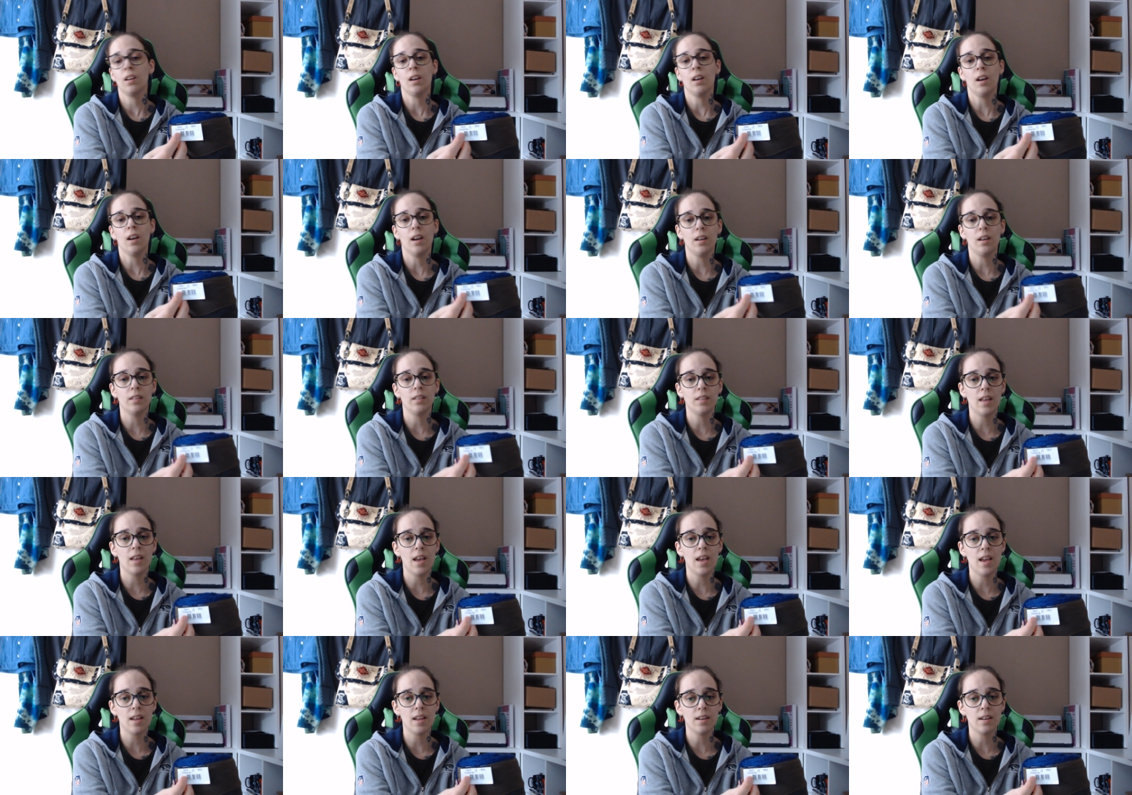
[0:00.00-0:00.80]
and
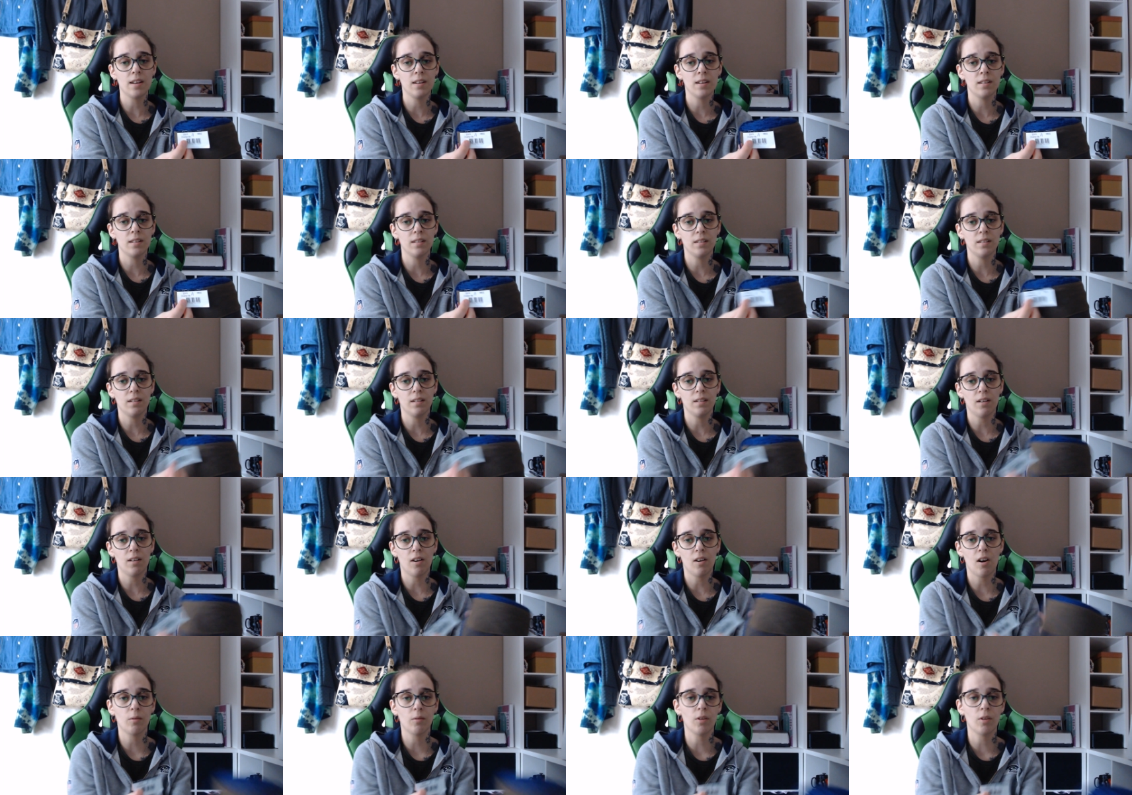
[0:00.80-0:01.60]
then
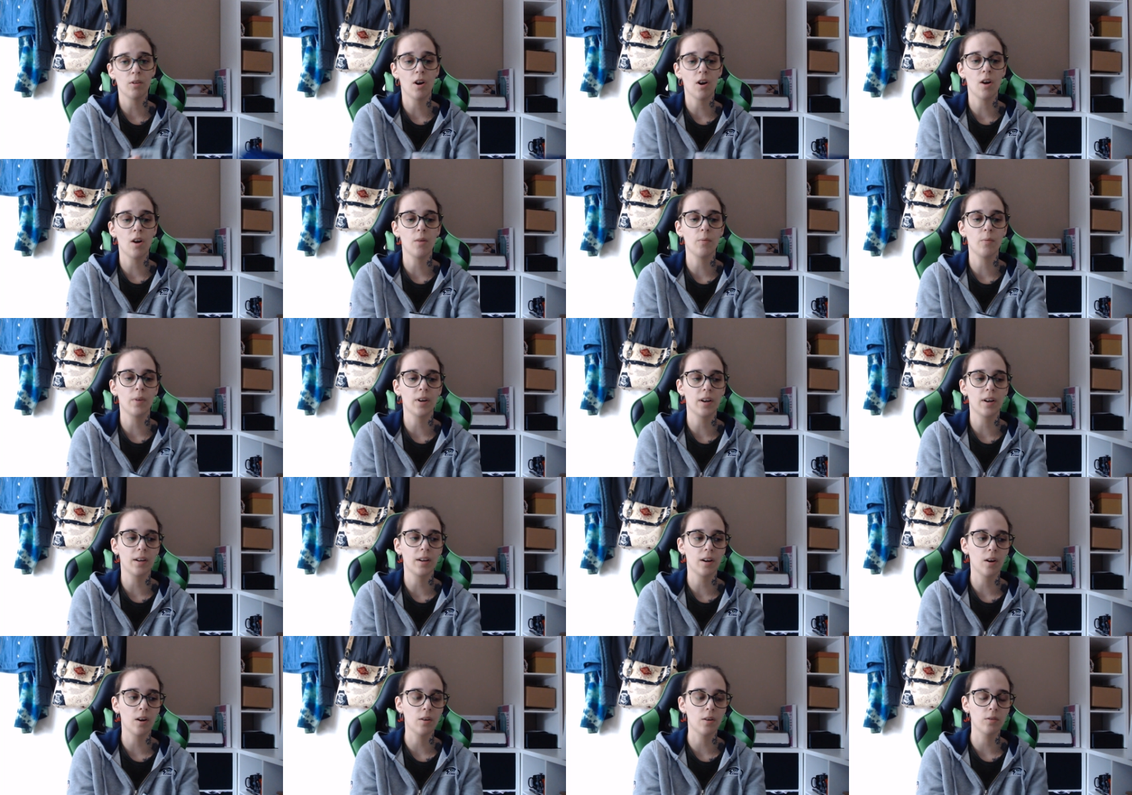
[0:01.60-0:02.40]
I'll know when I
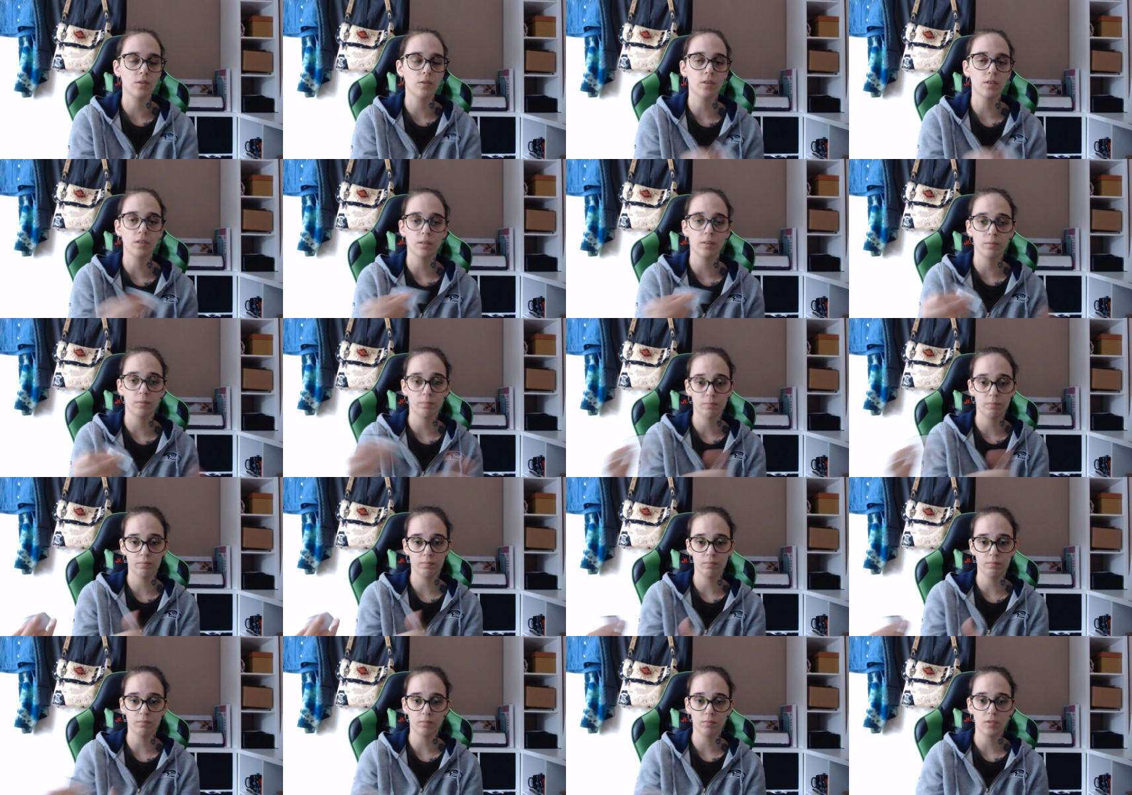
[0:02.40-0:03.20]
go to
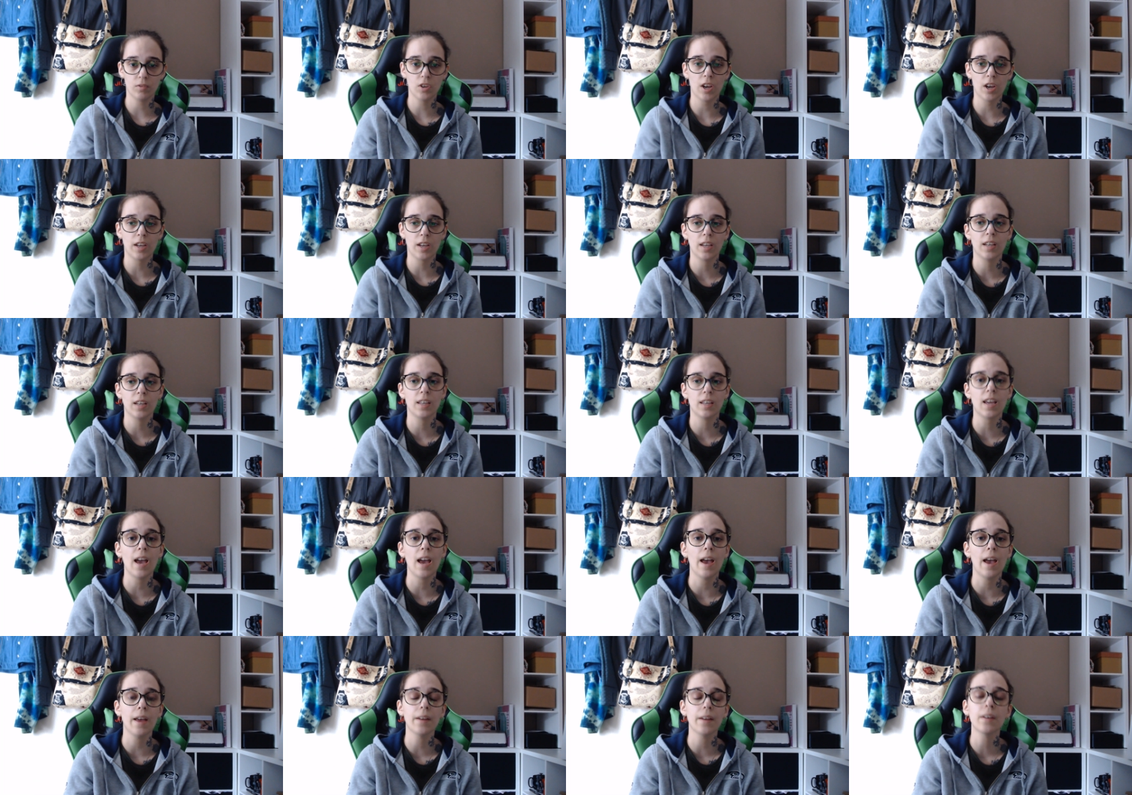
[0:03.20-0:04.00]
check it
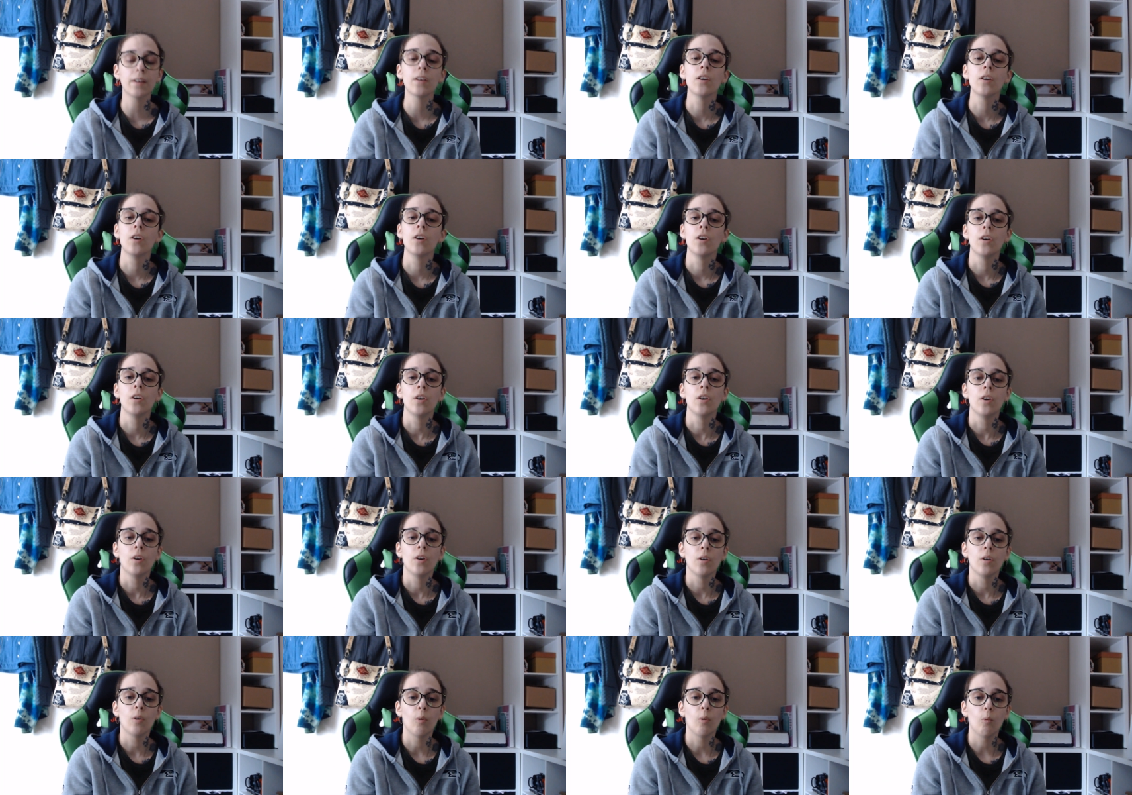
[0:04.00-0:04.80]
again
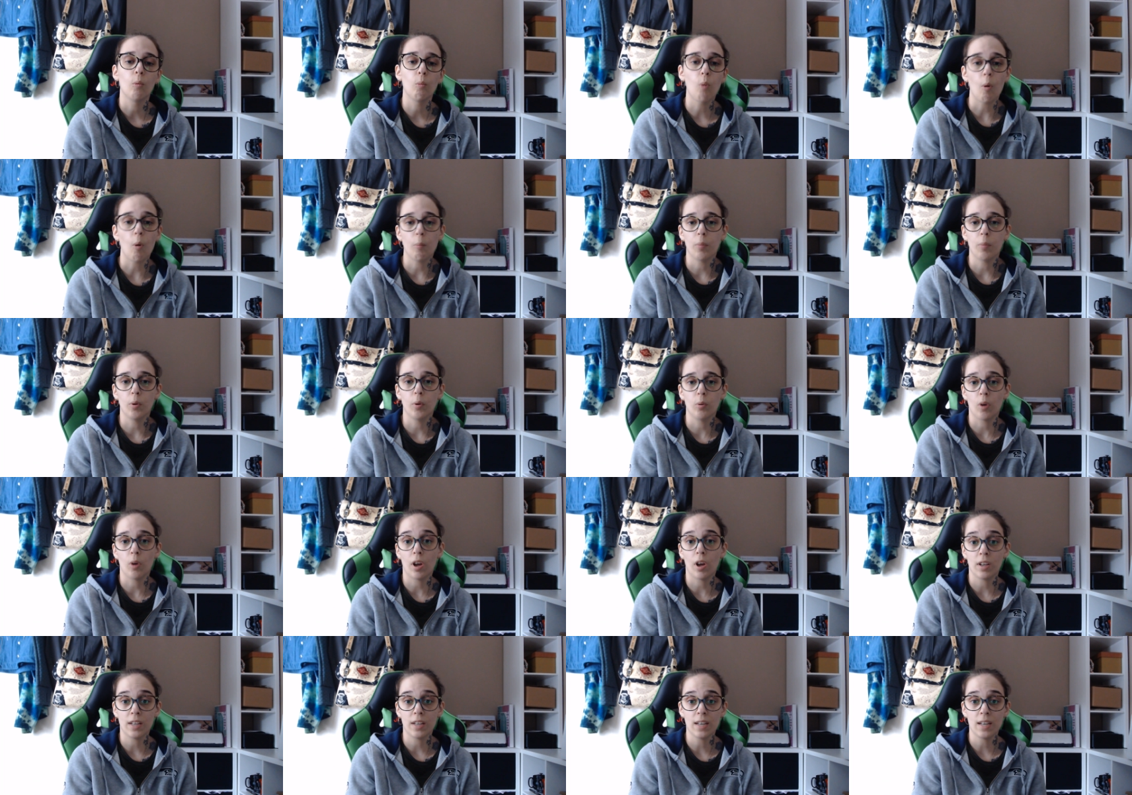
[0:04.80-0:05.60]
what
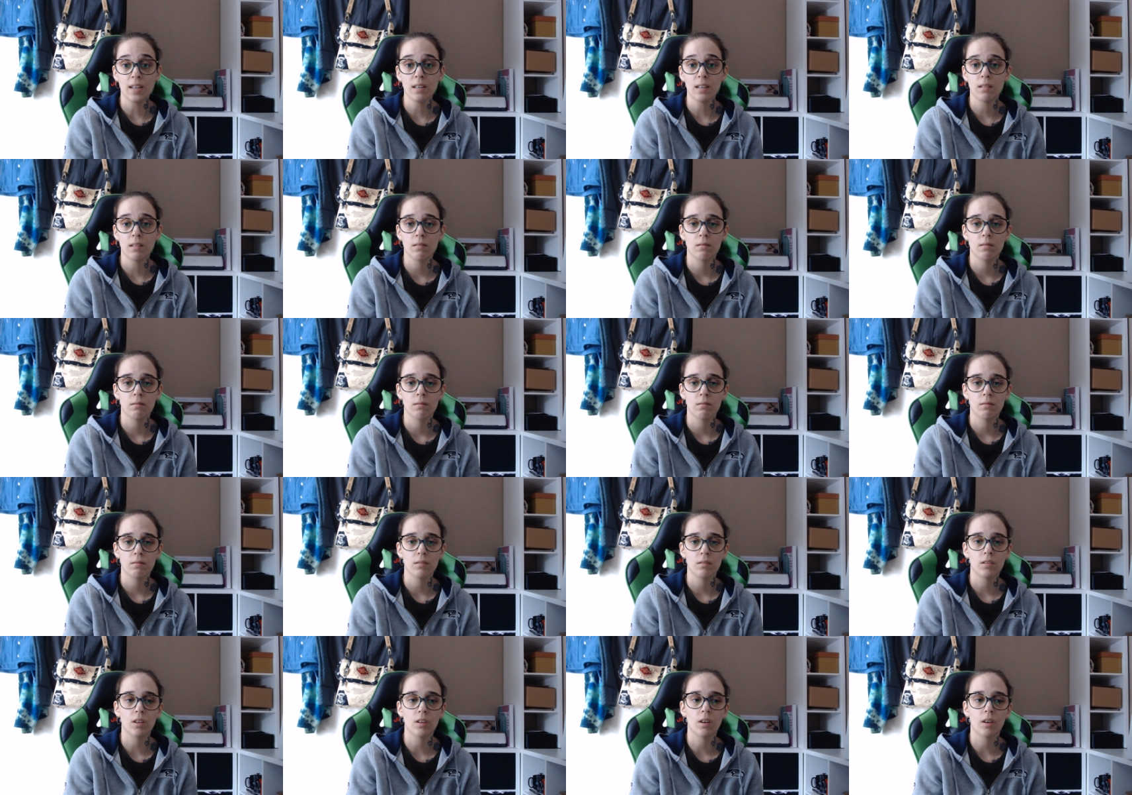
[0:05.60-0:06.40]
ball I need.
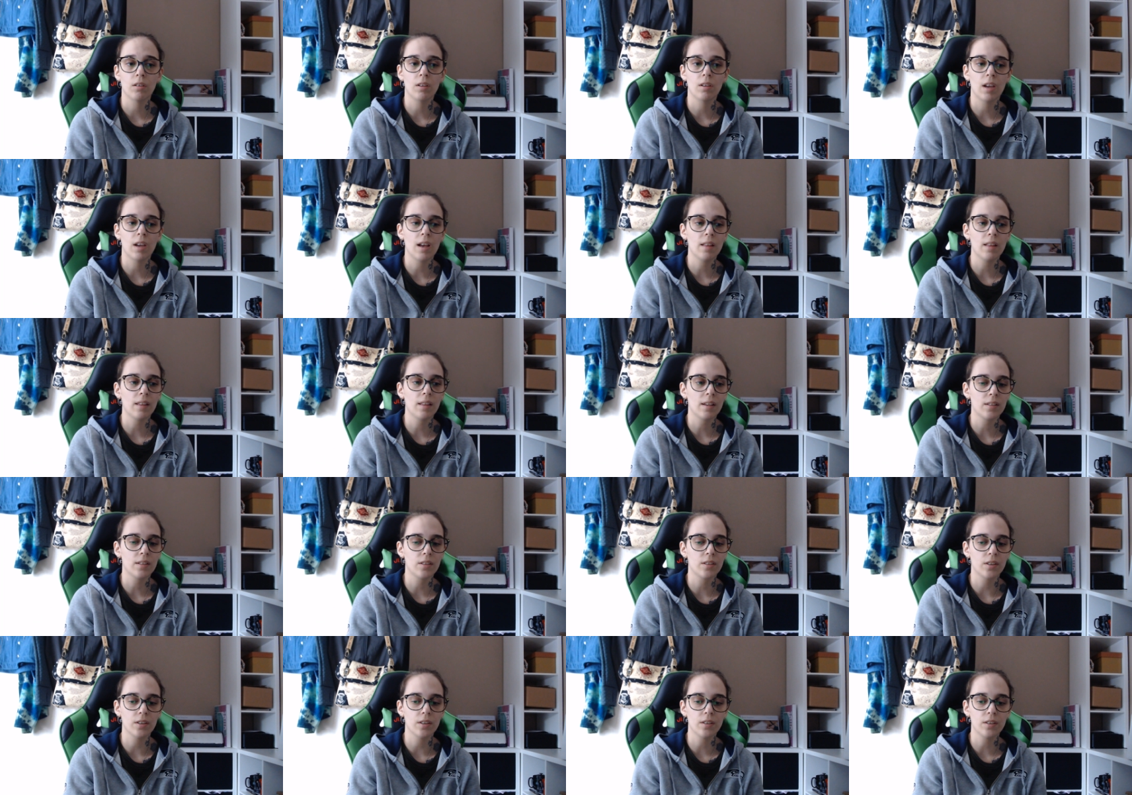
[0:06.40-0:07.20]
So yeah,
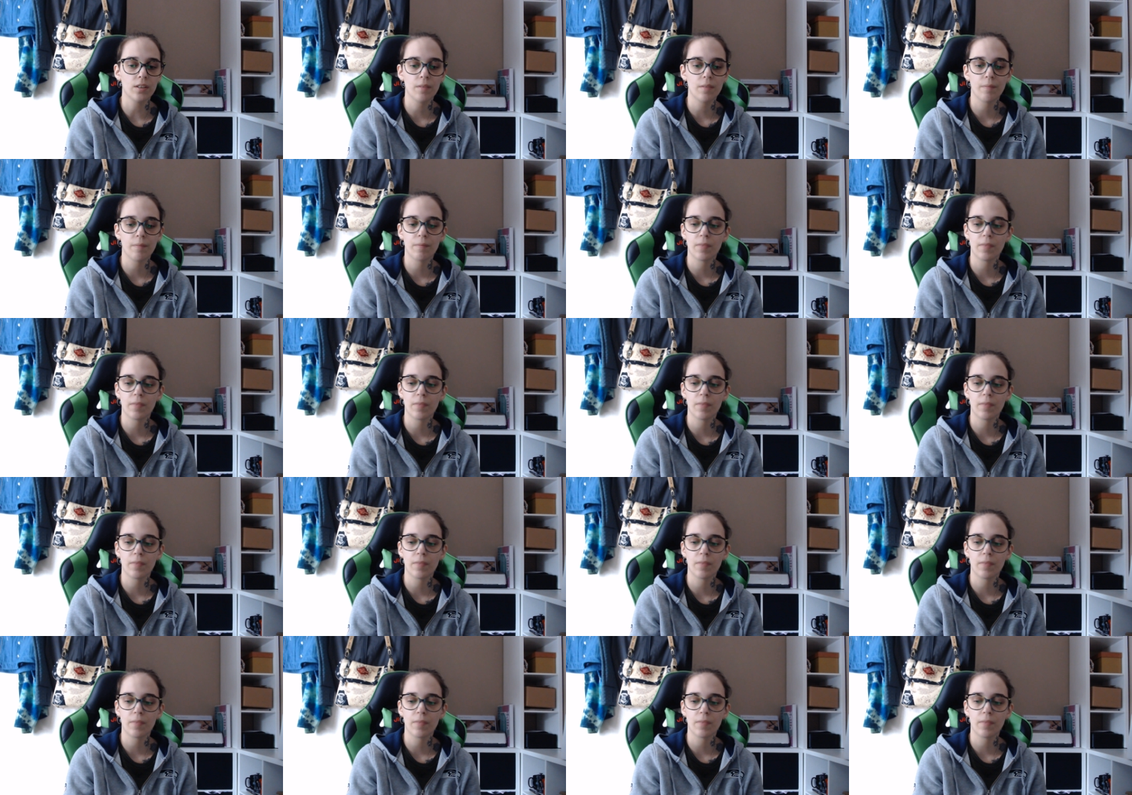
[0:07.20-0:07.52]
that's good.